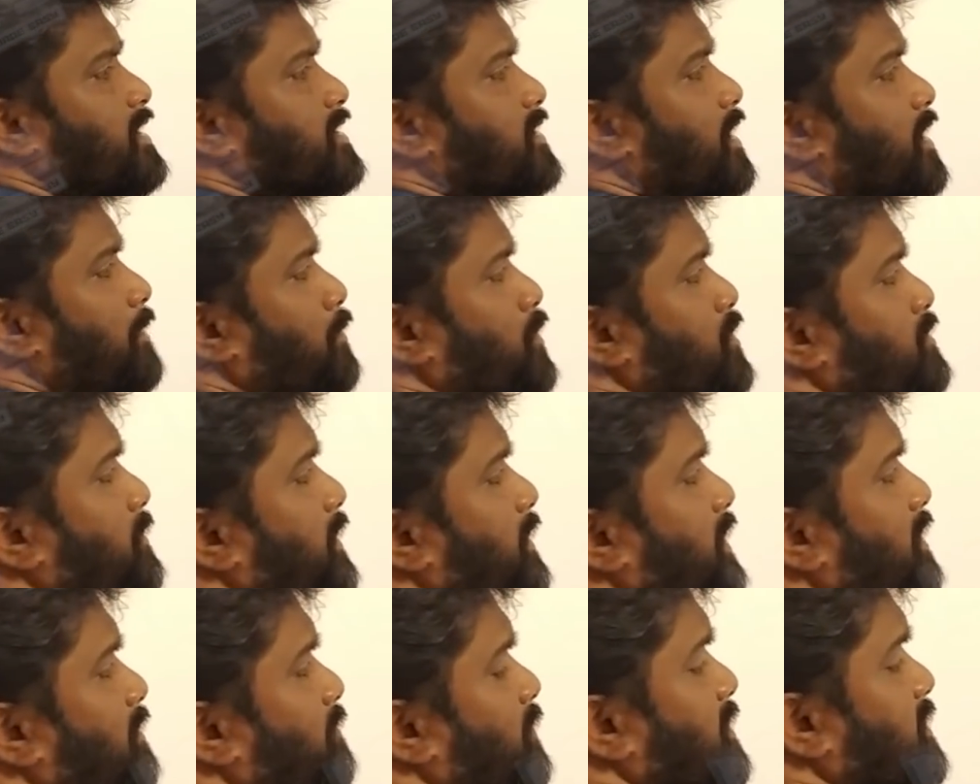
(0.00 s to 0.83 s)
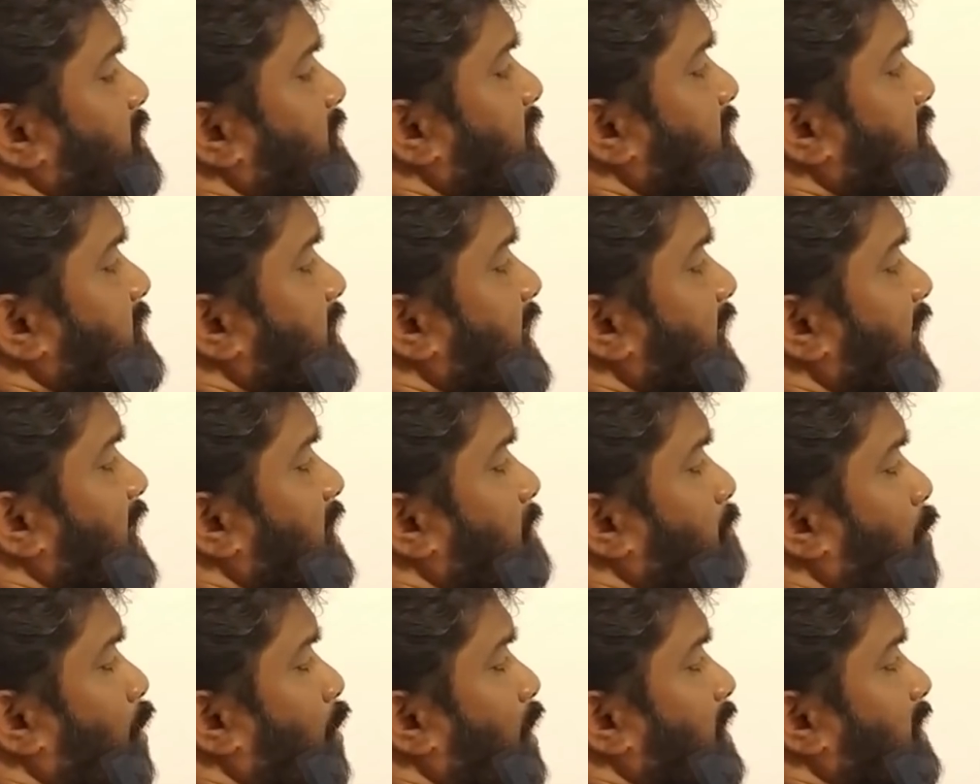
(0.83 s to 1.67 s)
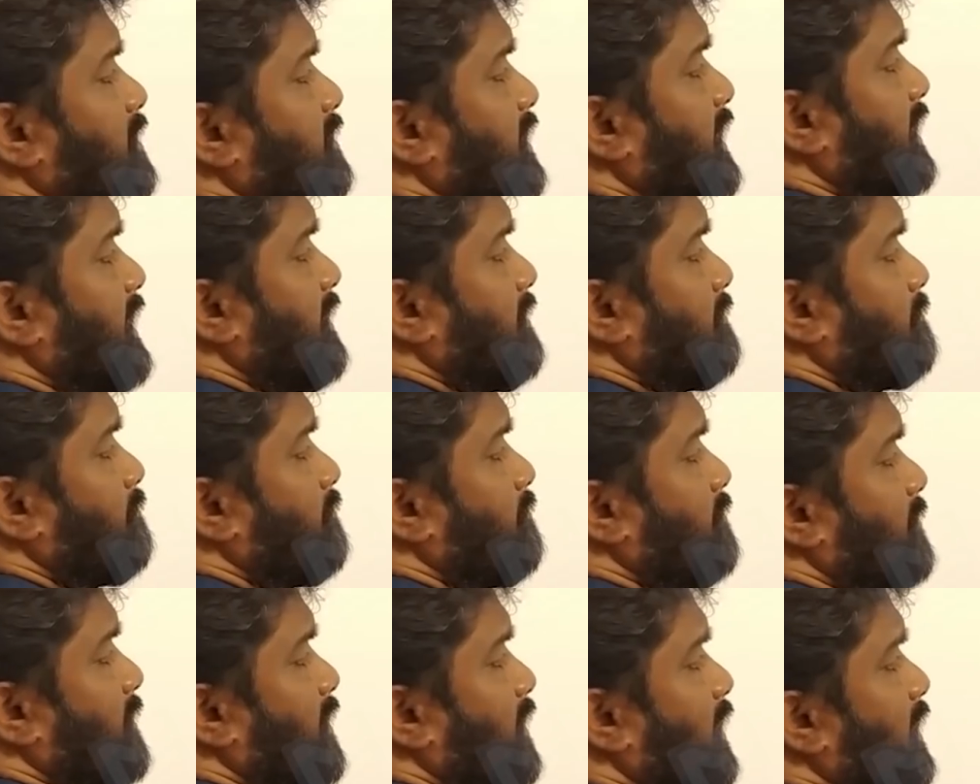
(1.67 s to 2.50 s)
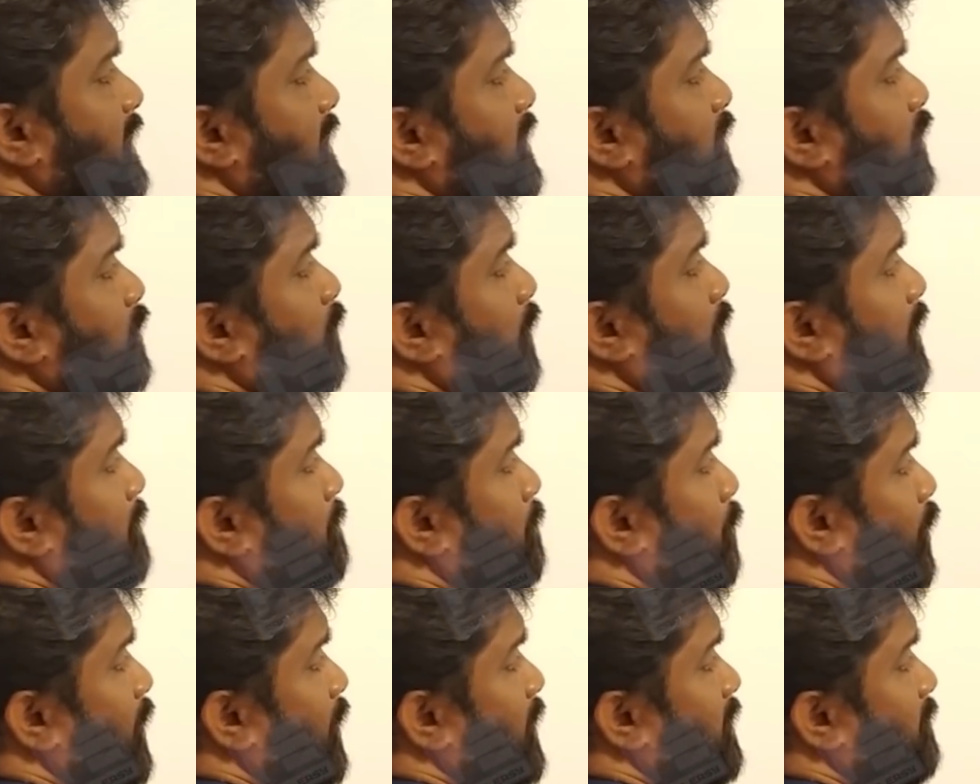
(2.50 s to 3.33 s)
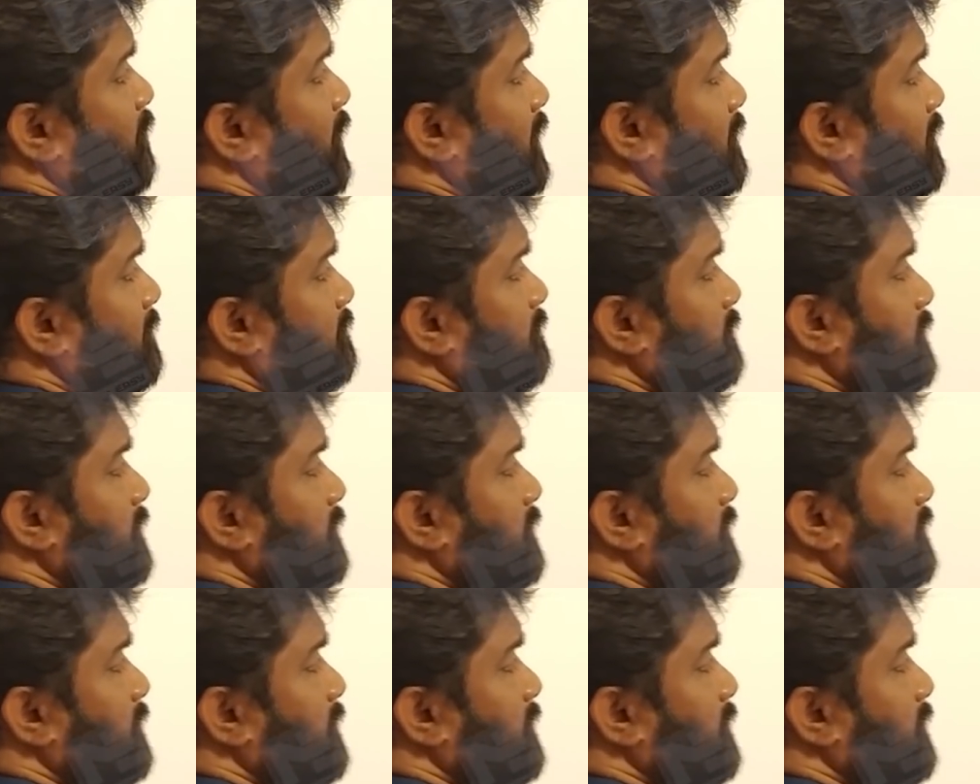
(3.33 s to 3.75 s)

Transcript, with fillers: Suppose, my dear friend, 68.3 into 1.1.